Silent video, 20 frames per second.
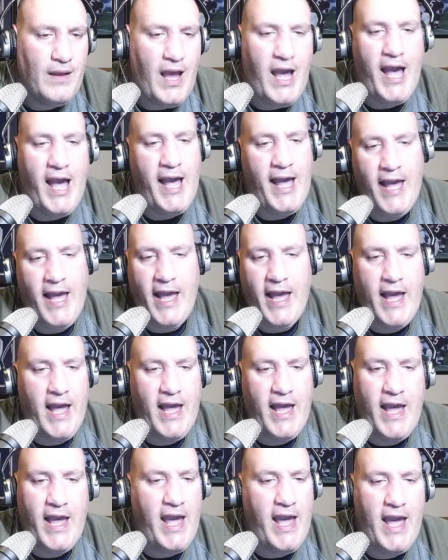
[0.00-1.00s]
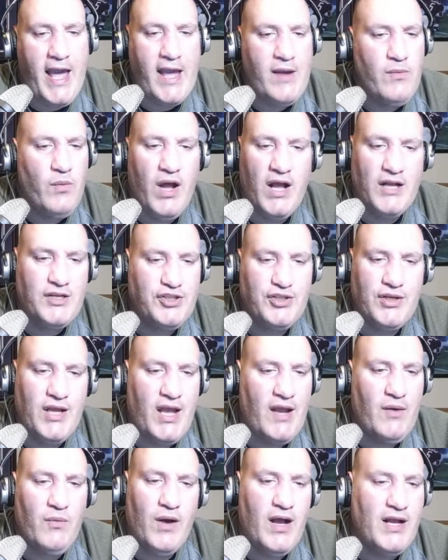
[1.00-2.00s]
I
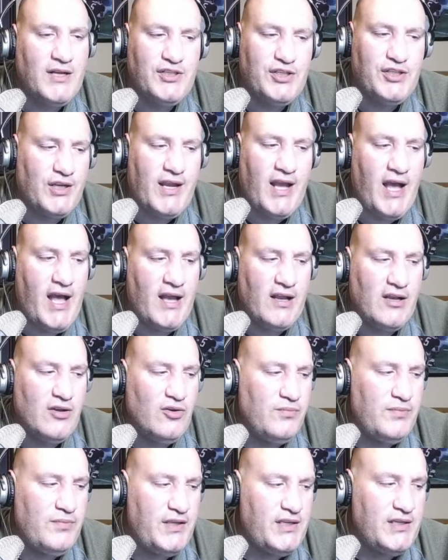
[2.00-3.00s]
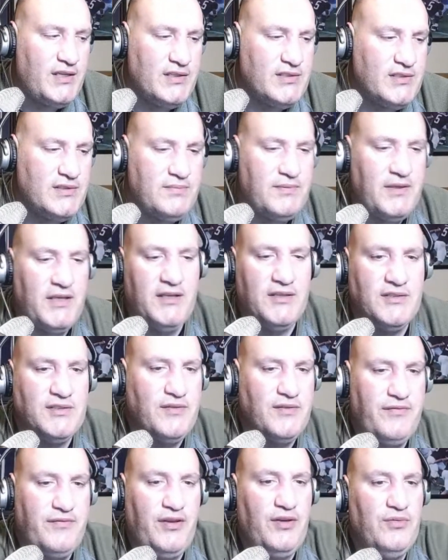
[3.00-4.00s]
watched Chicago because
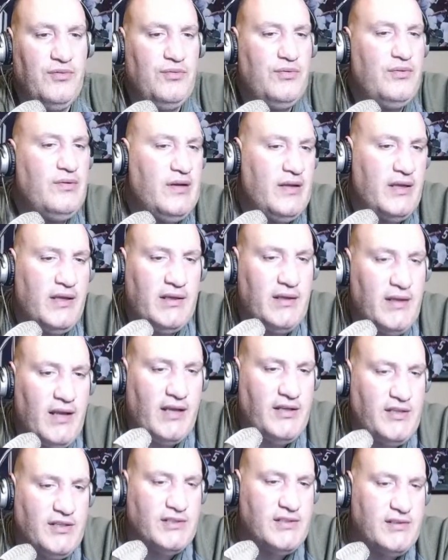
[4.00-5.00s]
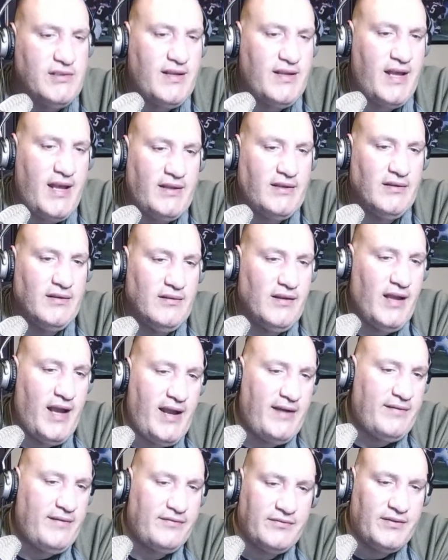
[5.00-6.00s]
of you, and I just had to
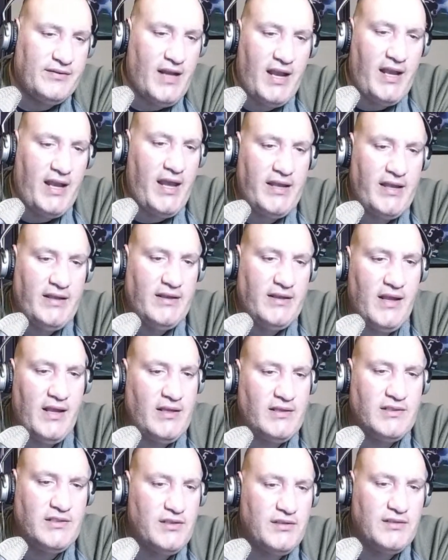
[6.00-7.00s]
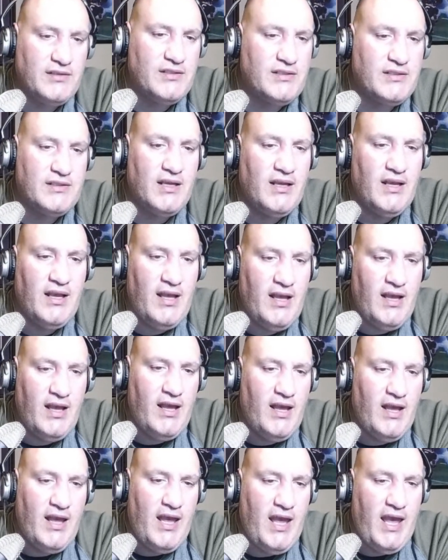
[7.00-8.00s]
laugh. It's just
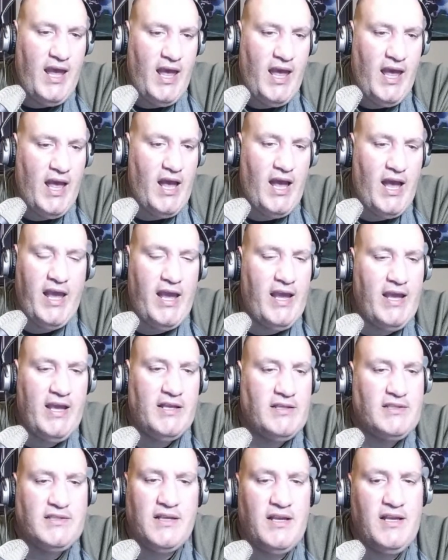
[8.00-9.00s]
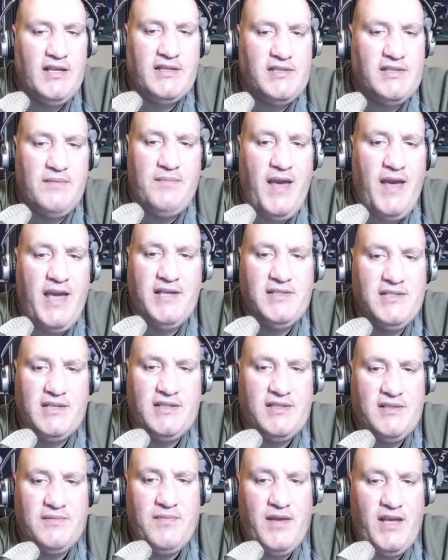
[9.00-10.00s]
it's
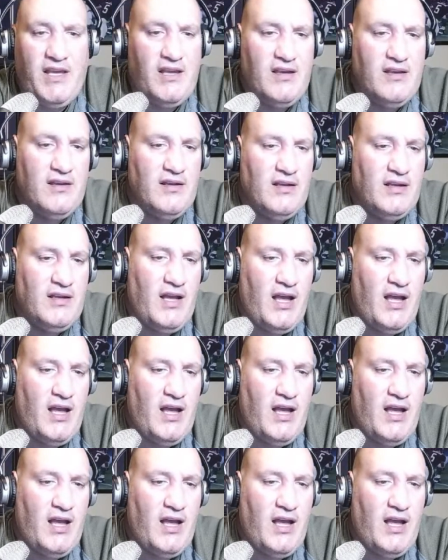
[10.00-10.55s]
amazing to me.